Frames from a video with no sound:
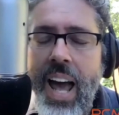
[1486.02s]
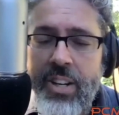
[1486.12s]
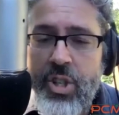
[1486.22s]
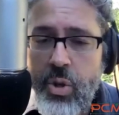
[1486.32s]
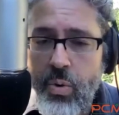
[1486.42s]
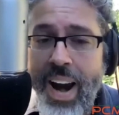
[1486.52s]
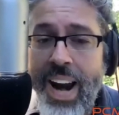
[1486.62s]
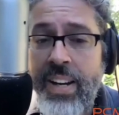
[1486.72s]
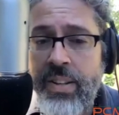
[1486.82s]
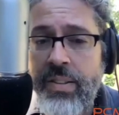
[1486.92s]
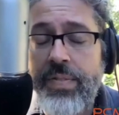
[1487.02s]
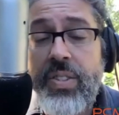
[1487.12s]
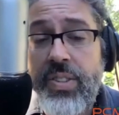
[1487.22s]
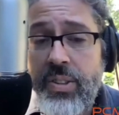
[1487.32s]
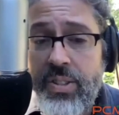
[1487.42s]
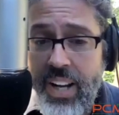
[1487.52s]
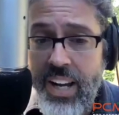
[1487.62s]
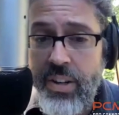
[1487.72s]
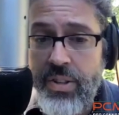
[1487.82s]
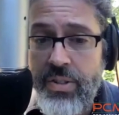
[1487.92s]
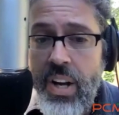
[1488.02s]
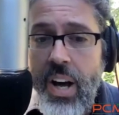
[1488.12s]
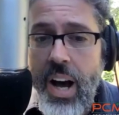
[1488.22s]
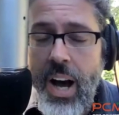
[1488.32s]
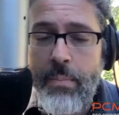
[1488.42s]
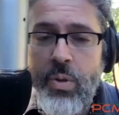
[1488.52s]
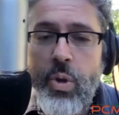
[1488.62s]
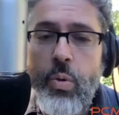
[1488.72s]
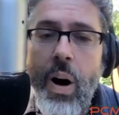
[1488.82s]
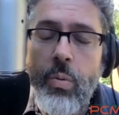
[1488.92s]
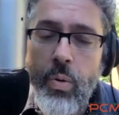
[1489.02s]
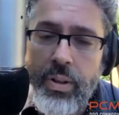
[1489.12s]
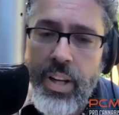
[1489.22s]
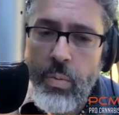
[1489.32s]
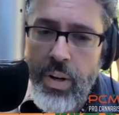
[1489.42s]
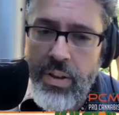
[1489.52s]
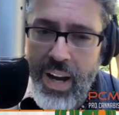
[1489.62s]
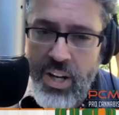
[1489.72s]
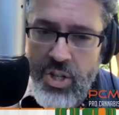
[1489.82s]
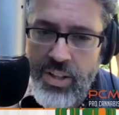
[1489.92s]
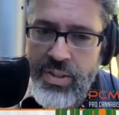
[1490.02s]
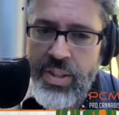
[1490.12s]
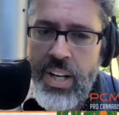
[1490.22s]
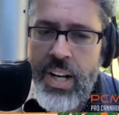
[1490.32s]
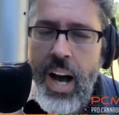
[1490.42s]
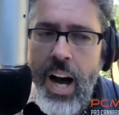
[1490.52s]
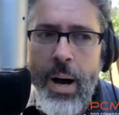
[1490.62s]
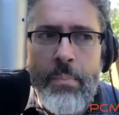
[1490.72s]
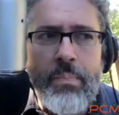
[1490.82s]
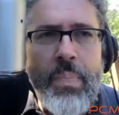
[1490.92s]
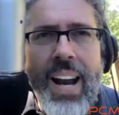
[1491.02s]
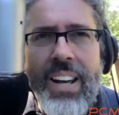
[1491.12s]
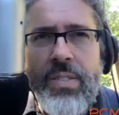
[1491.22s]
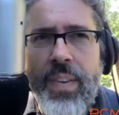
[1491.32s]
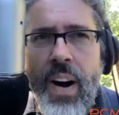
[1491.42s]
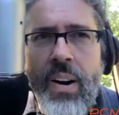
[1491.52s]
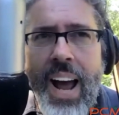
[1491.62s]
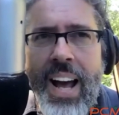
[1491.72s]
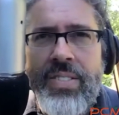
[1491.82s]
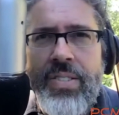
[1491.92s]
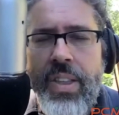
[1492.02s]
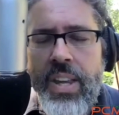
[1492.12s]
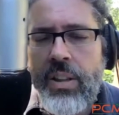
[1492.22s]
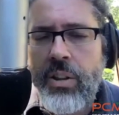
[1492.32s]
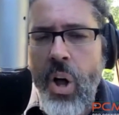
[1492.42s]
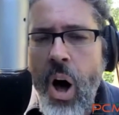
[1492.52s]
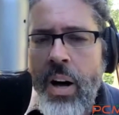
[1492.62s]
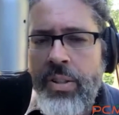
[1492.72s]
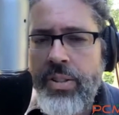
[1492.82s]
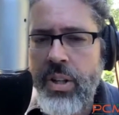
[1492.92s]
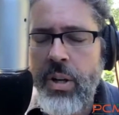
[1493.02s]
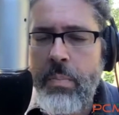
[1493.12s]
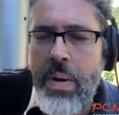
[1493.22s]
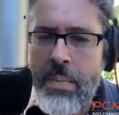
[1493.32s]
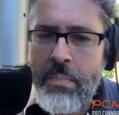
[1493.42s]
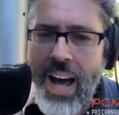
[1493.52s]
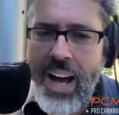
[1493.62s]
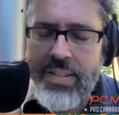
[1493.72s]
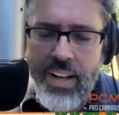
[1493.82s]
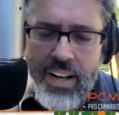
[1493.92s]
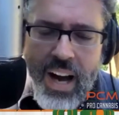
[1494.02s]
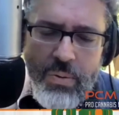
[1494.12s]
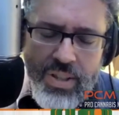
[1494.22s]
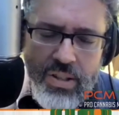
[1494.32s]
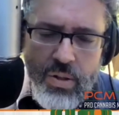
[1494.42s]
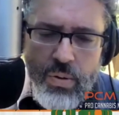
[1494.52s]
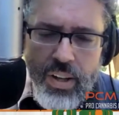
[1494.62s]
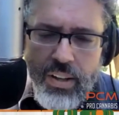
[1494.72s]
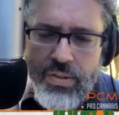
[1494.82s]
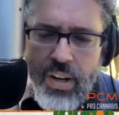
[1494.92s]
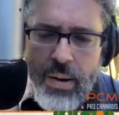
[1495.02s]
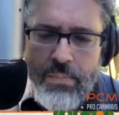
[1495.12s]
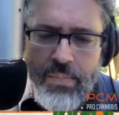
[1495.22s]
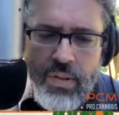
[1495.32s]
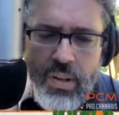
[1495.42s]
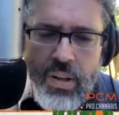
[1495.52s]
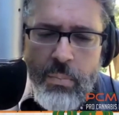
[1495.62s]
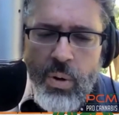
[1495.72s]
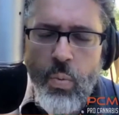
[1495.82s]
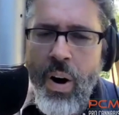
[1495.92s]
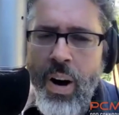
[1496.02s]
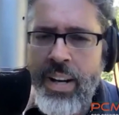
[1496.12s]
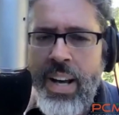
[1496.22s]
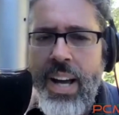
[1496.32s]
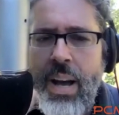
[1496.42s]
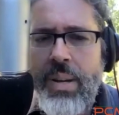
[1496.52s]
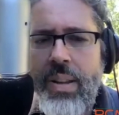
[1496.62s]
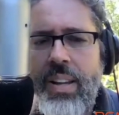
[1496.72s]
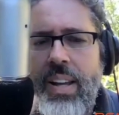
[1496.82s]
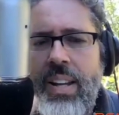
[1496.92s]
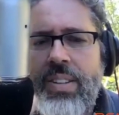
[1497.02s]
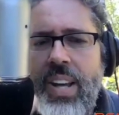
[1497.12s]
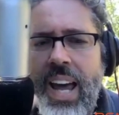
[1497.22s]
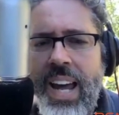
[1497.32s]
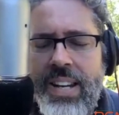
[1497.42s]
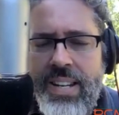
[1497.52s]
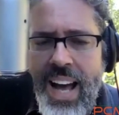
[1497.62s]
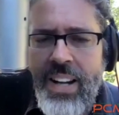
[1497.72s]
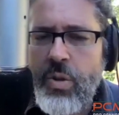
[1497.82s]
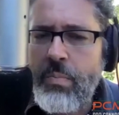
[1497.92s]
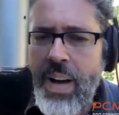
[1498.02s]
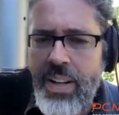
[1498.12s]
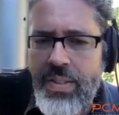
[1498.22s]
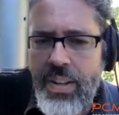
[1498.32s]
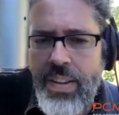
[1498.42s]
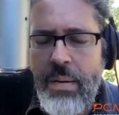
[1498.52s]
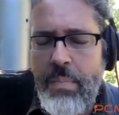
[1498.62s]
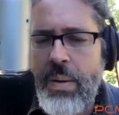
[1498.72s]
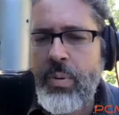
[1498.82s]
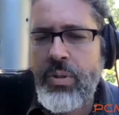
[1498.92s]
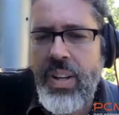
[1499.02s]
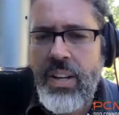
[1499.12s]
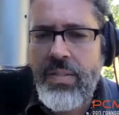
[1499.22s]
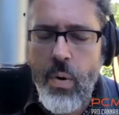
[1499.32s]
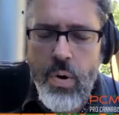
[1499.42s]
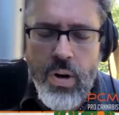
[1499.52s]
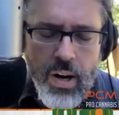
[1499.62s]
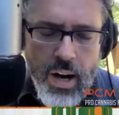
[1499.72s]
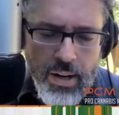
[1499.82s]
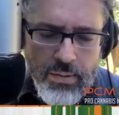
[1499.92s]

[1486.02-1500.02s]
and trained facilitators um, who are working with patients. Um, but as far as the long-term impacts, I, I would say two things. Um, number one, I mean, it, it is a natural medicine that people take for uh,